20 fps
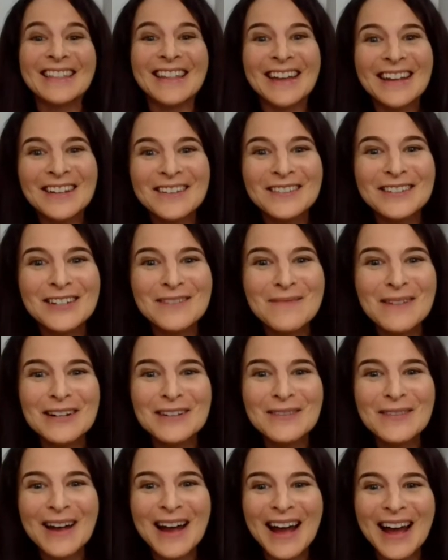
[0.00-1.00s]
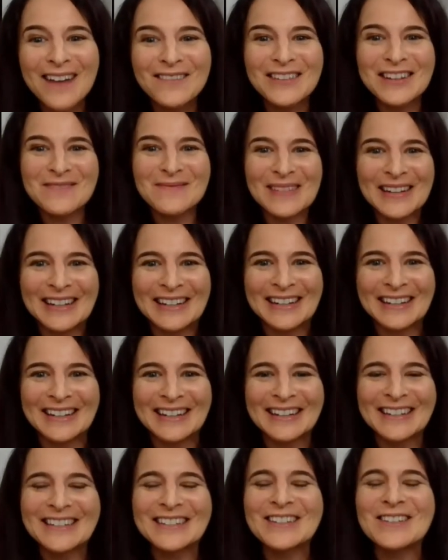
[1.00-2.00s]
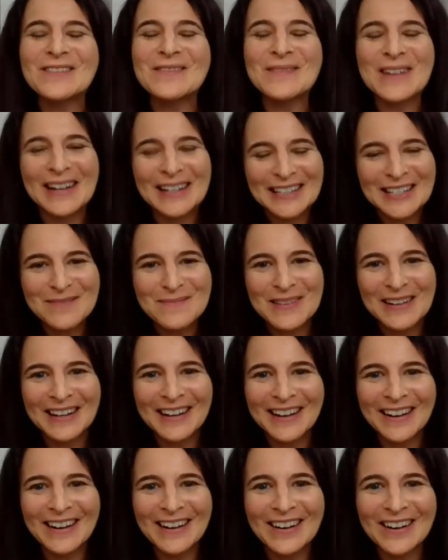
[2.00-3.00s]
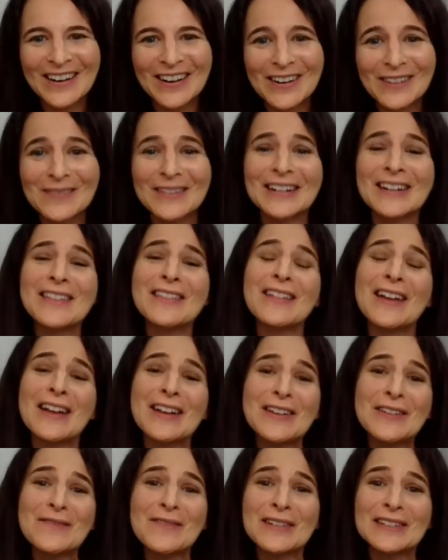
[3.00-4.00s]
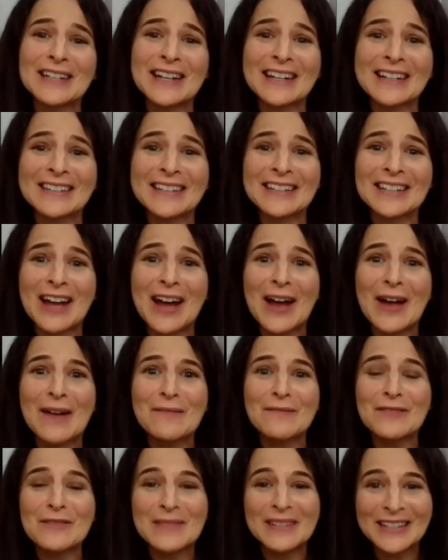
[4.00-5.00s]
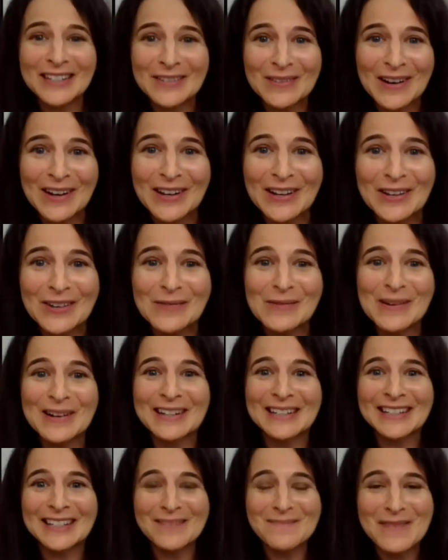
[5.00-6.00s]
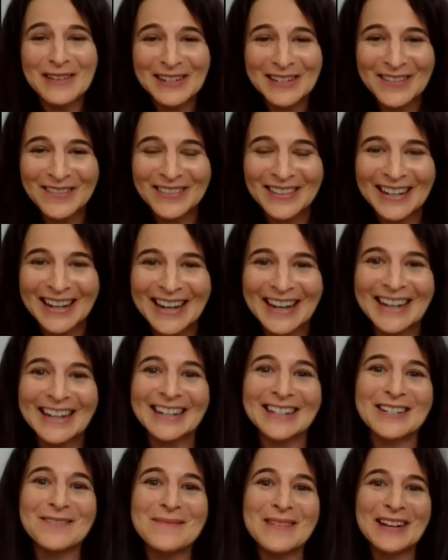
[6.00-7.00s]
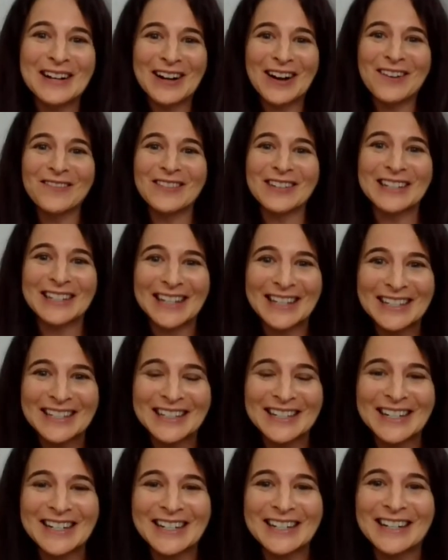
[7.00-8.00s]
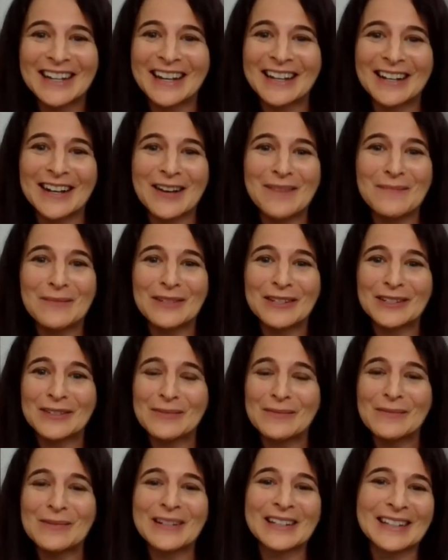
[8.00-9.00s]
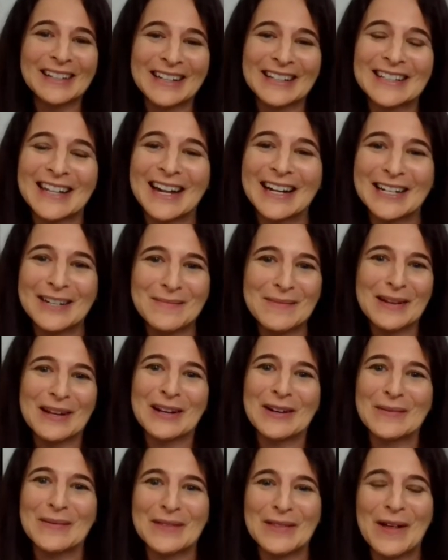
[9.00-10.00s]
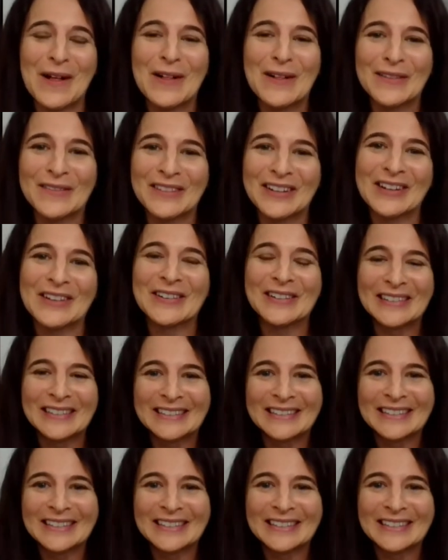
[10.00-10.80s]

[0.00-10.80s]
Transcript: Thank you so much for having me. It is great to be here. Rena, thank you for taking the time from Israel, where it's the middle of the night, to be in conversation. And I'm just really excited to be here with all of you.